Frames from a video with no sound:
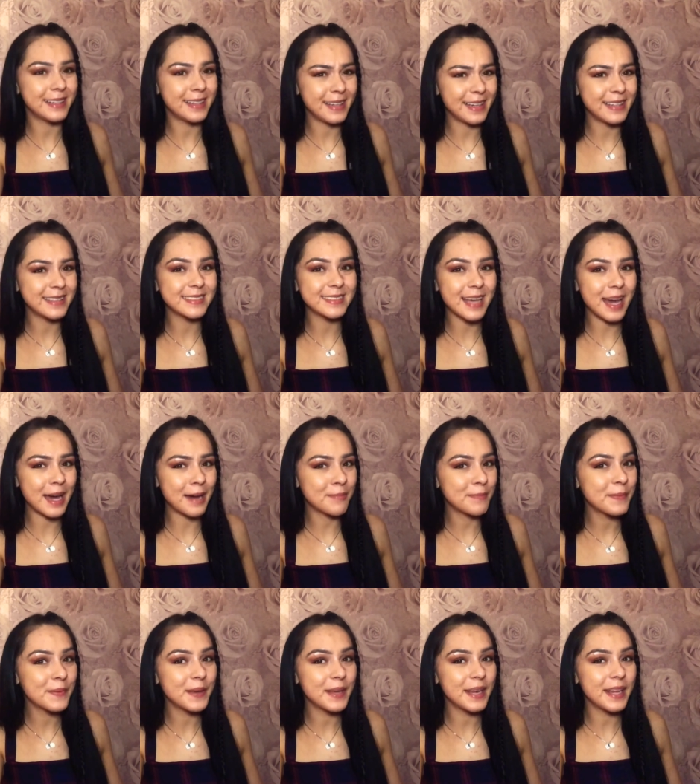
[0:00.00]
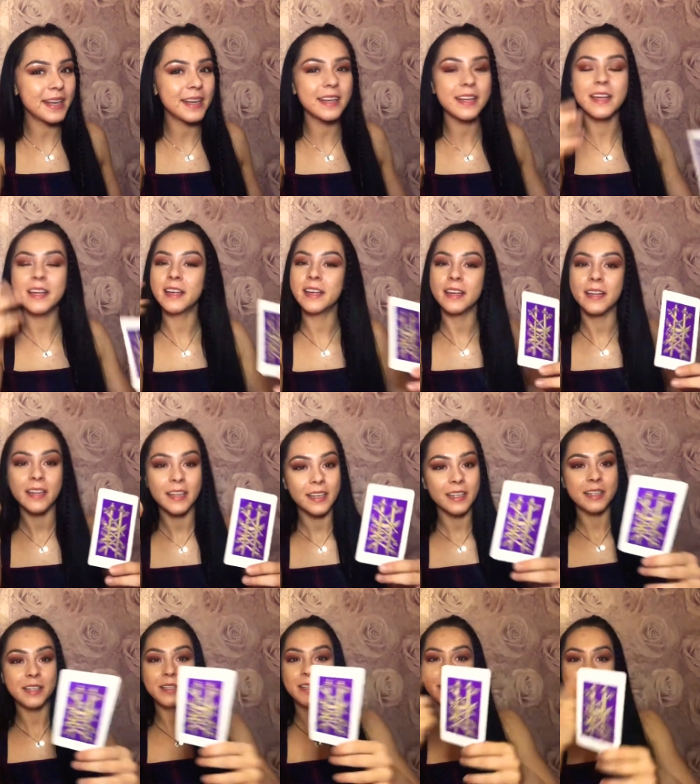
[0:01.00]
it's happening,
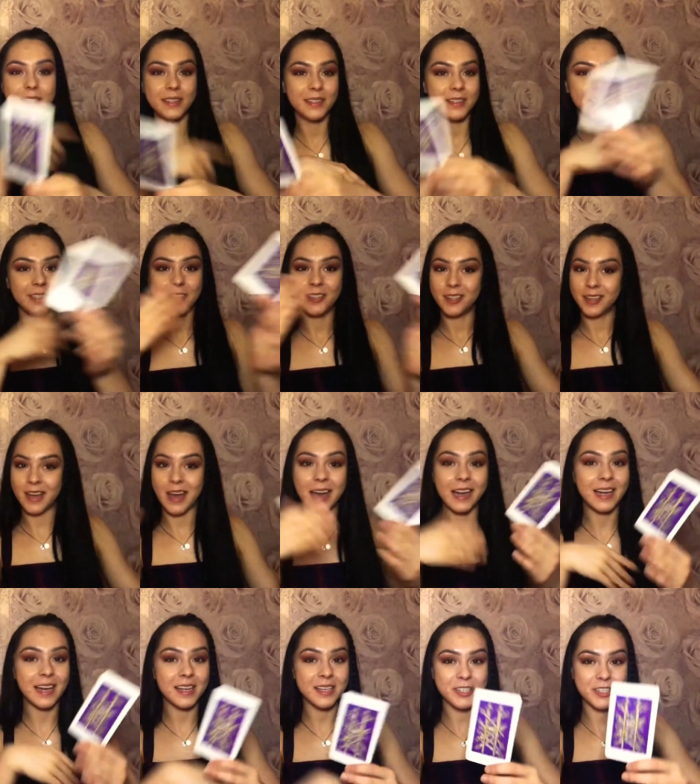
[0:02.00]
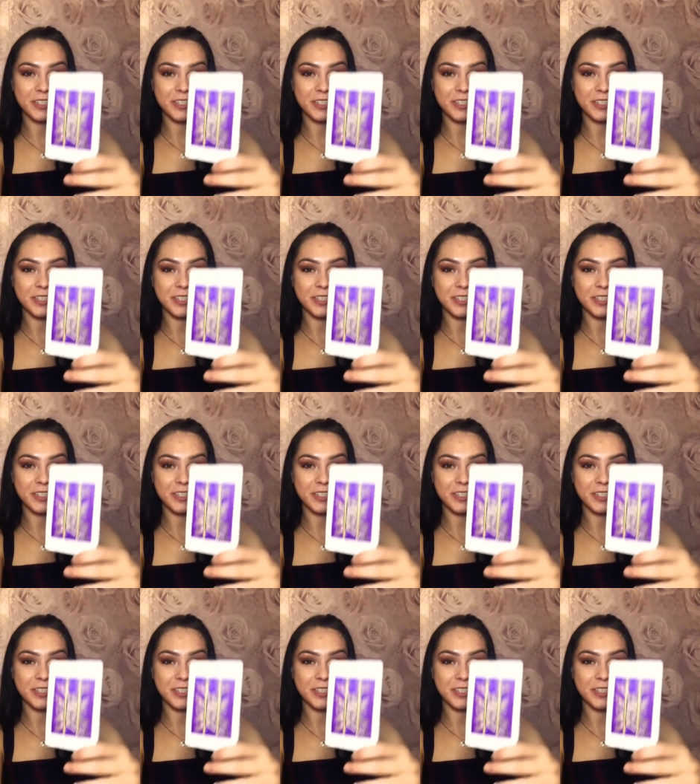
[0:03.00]
I got